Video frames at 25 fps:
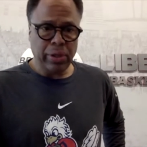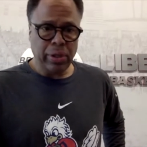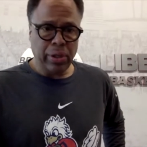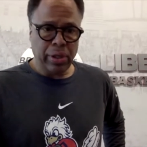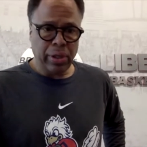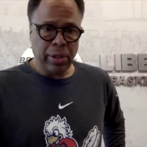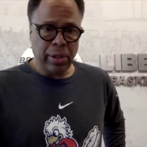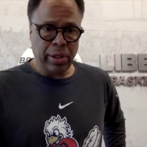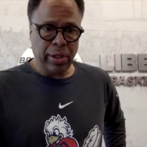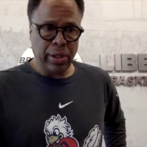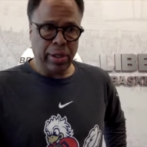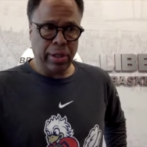
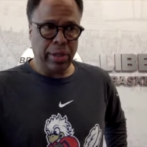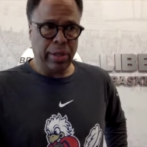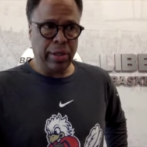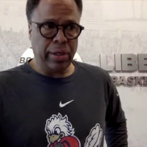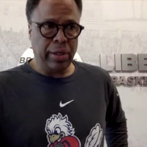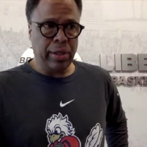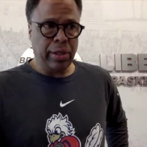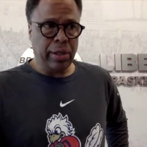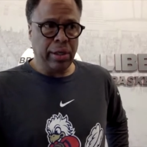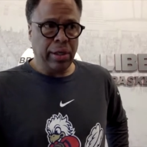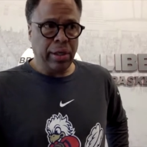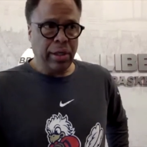And
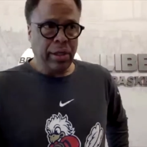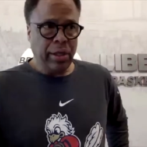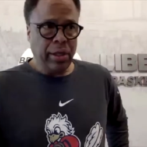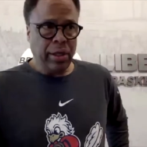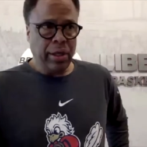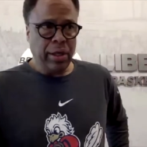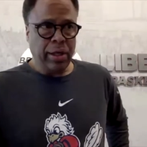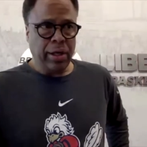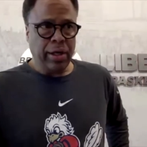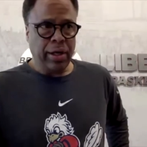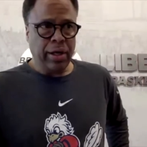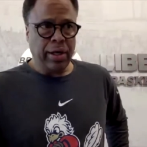
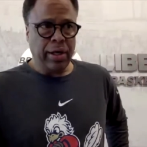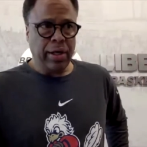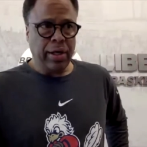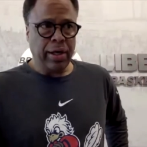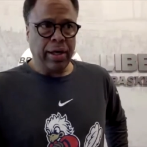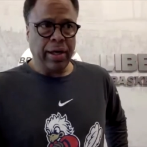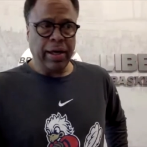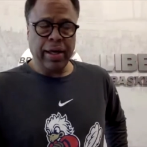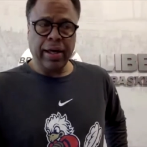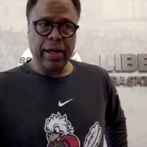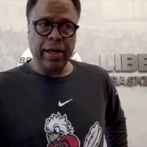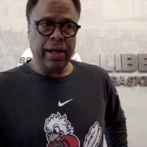
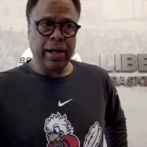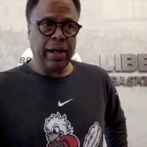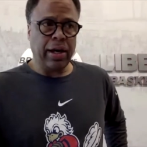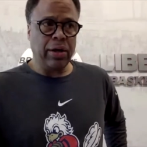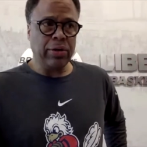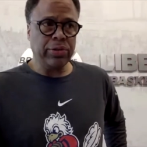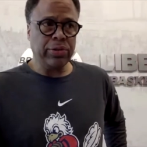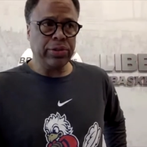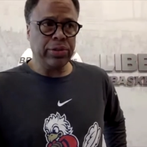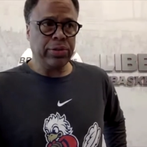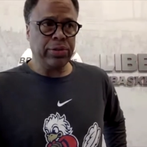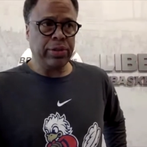I
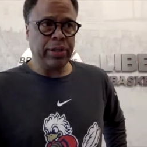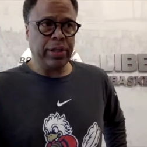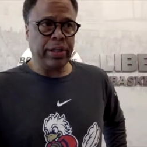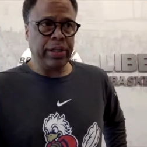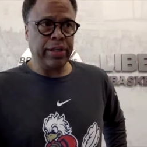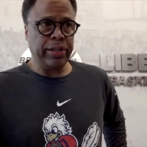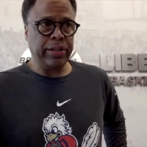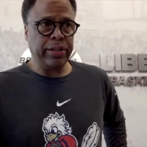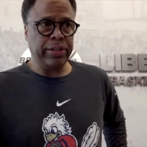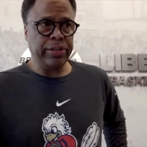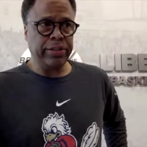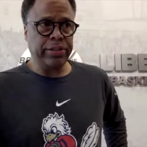also
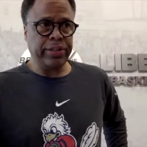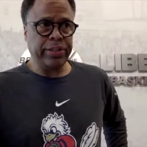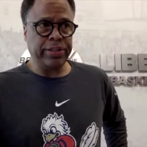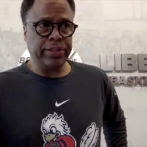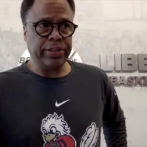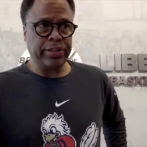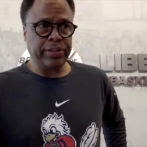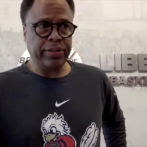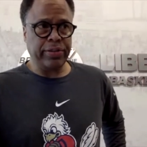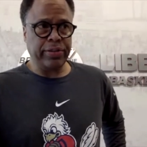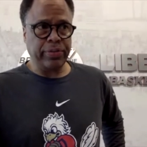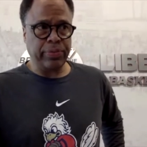think,
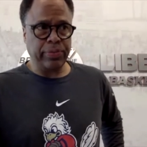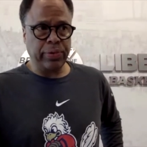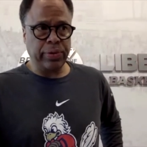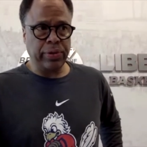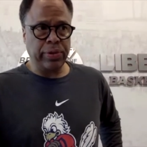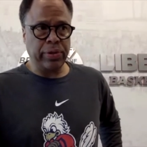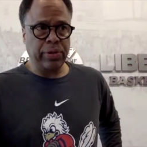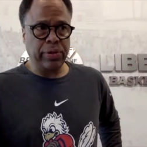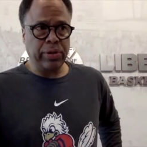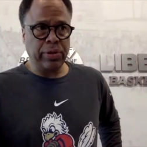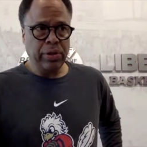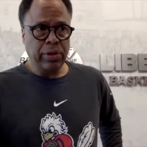Jason, that
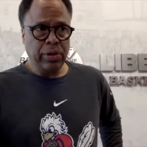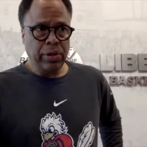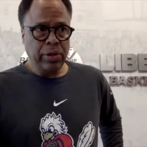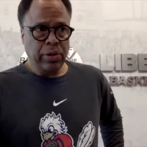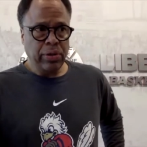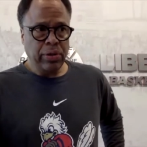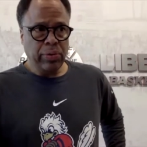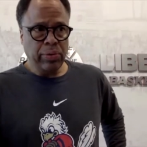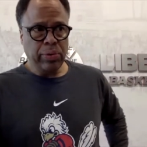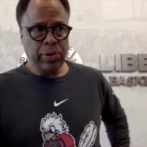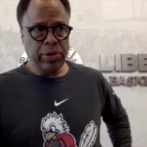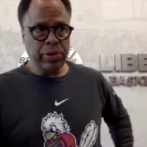when
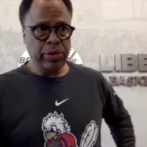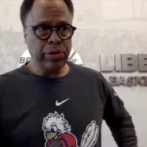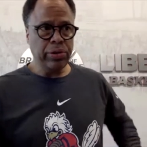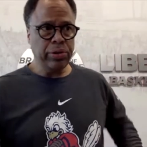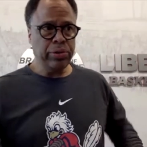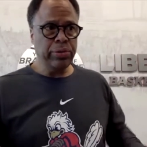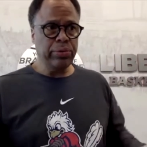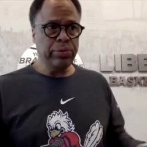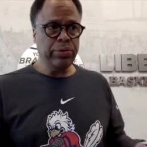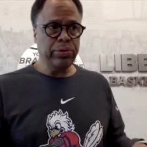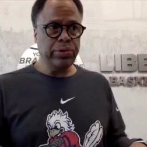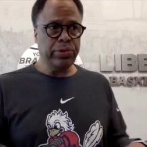
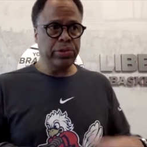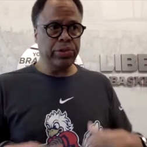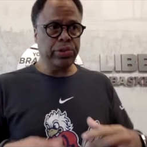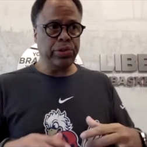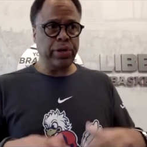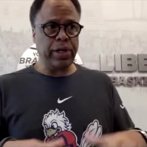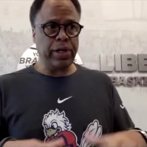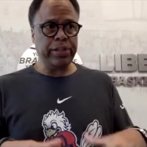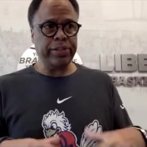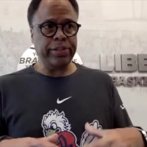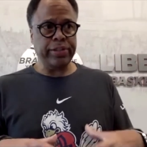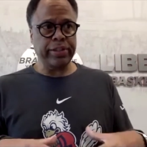you
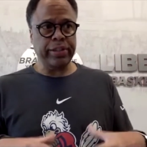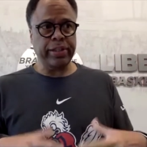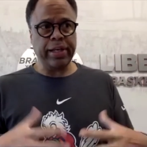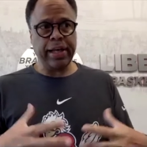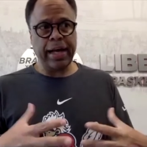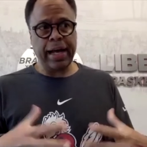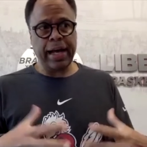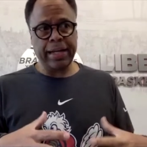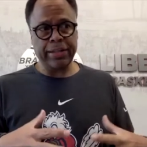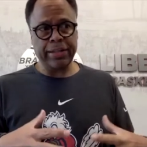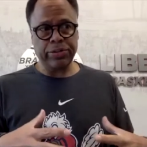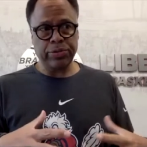trust
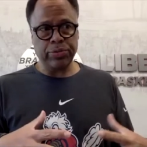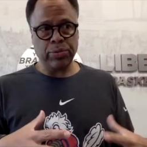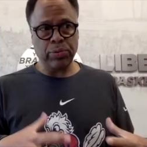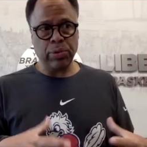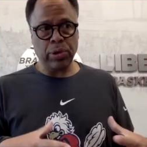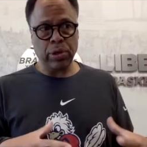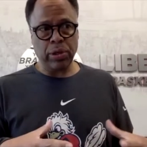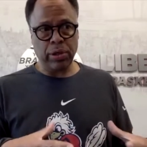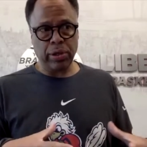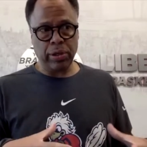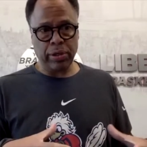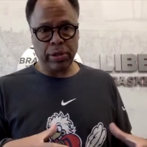God's
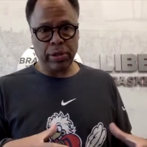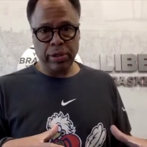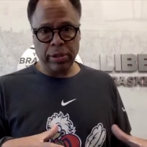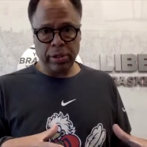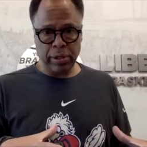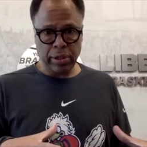word,